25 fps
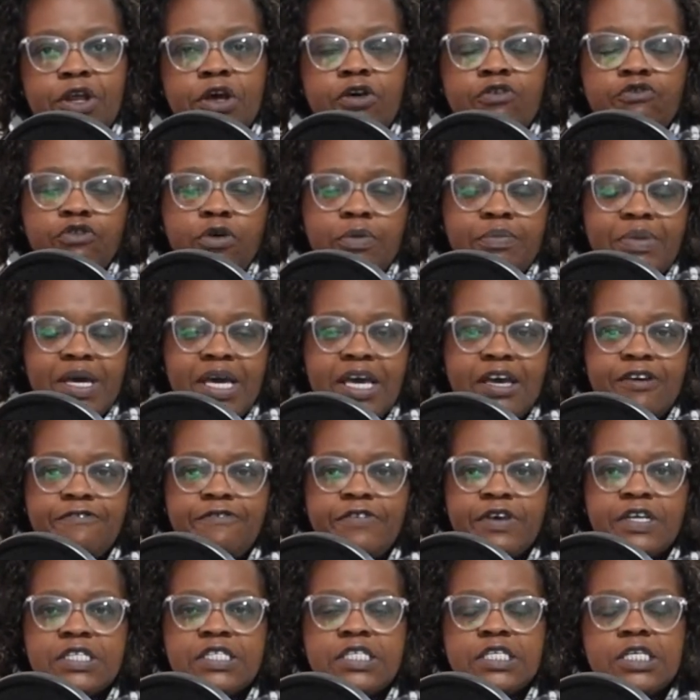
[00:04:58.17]
from
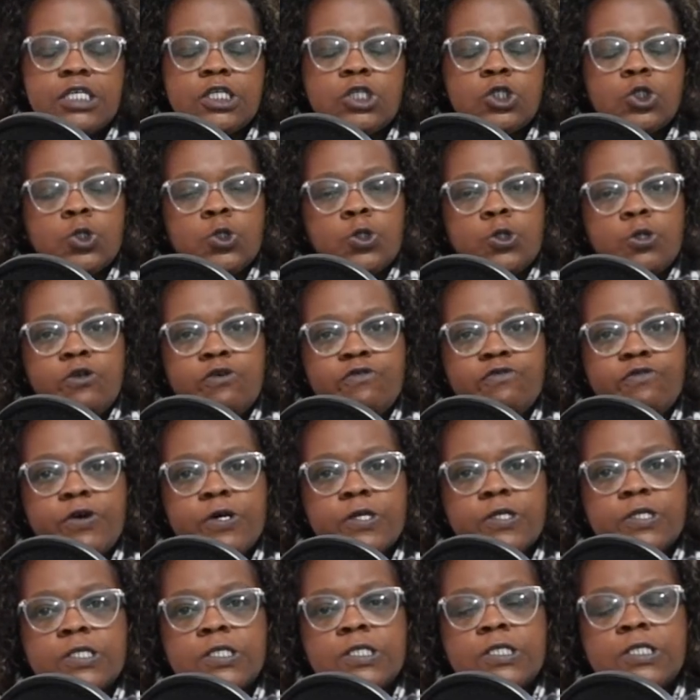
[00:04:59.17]
FET to
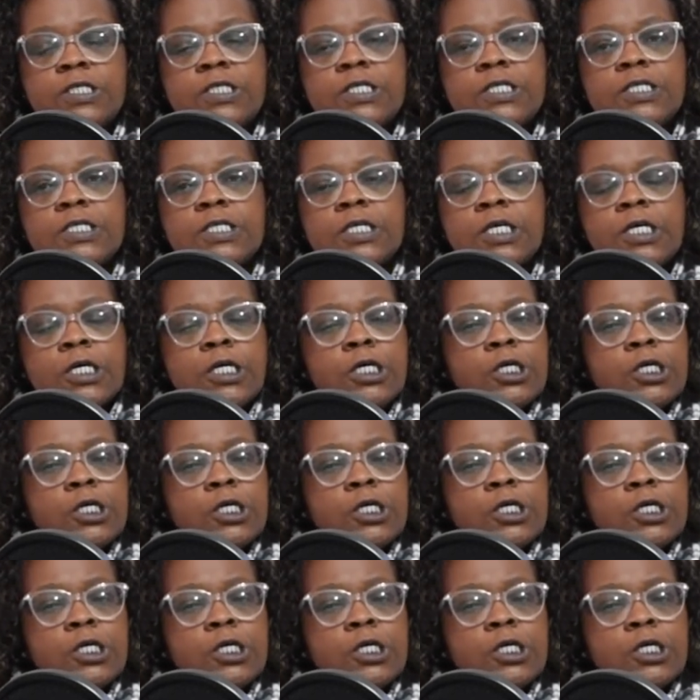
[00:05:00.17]
universities